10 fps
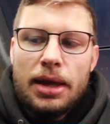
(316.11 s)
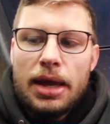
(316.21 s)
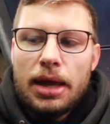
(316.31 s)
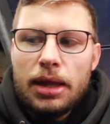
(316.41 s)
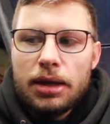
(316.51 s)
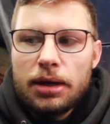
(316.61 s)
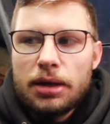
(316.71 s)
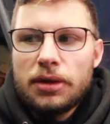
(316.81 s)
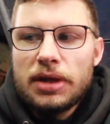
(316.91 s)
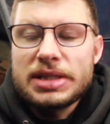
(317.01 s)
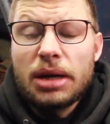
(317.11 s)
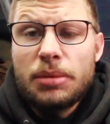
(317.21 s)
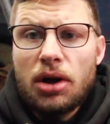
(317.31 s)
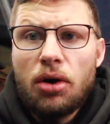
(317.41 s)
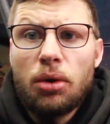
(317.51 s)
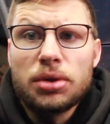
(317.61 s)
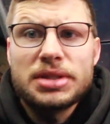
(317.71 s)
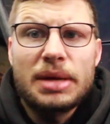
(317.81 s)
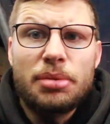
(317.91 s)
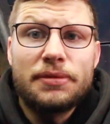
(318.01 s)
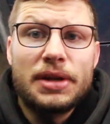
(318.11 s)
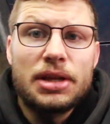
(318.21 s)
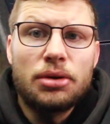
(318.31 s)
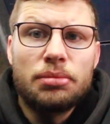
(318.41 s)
and that's going to be a whole separate video,